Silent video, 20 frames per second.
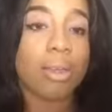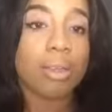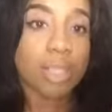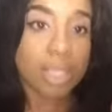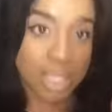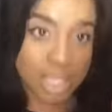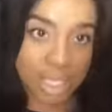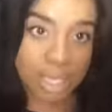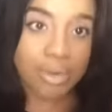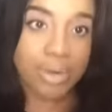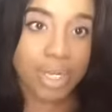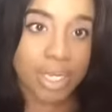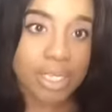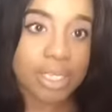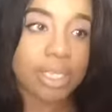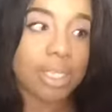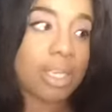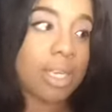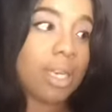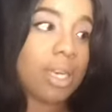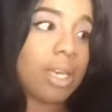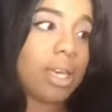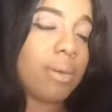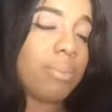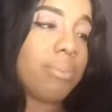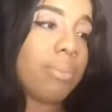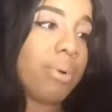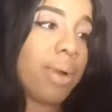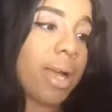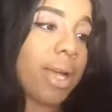Seriously
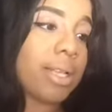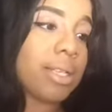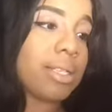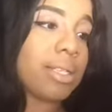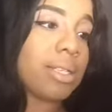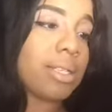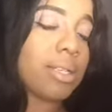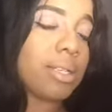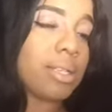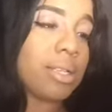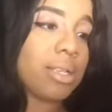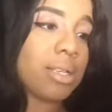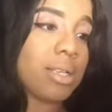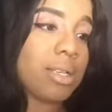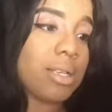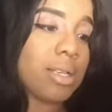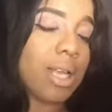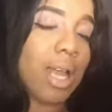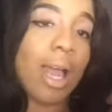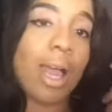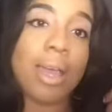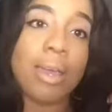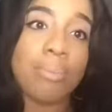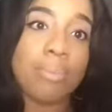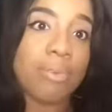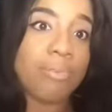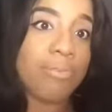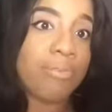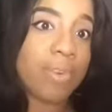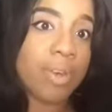impressed. I am
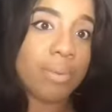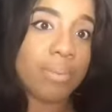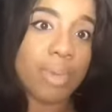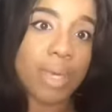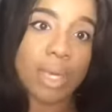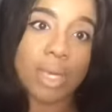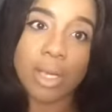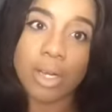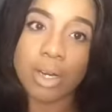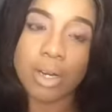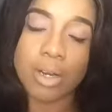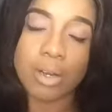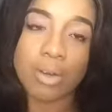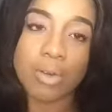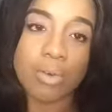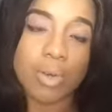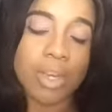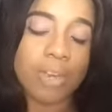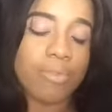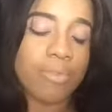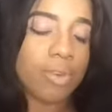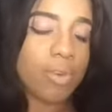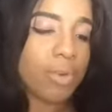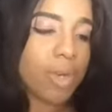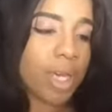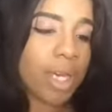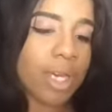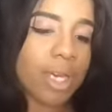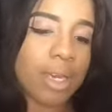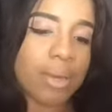a Fit Me girl. If you
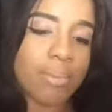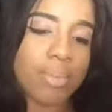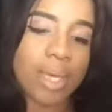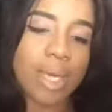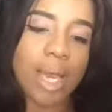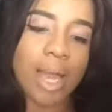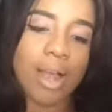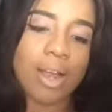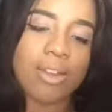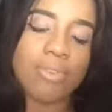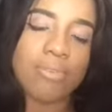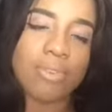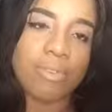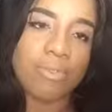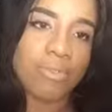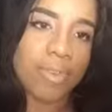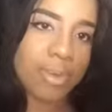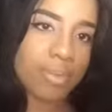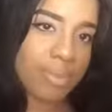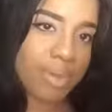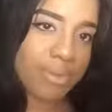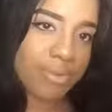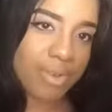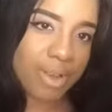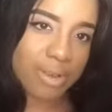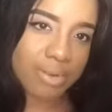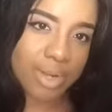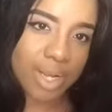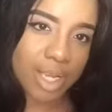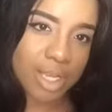can get me out of a Fit Me
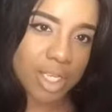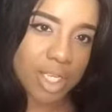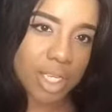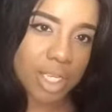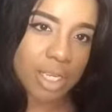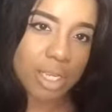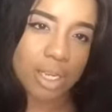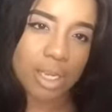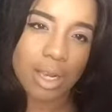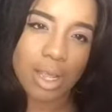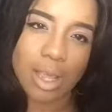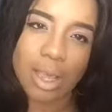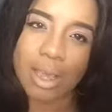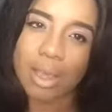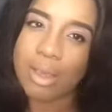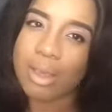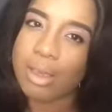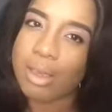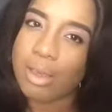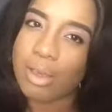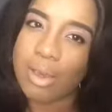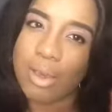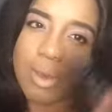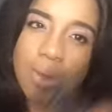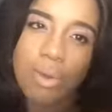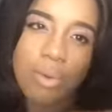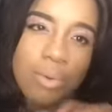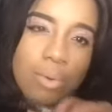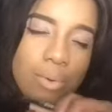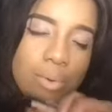foundation,
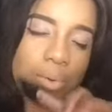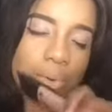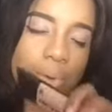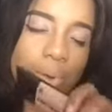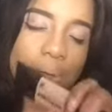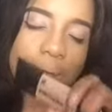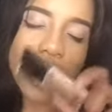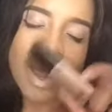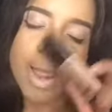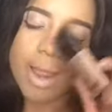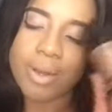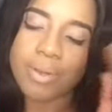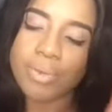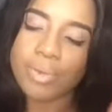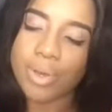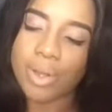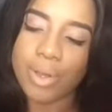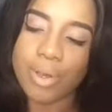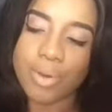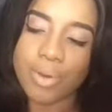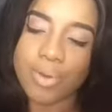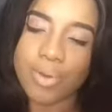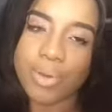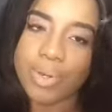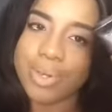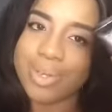oh, I don't know.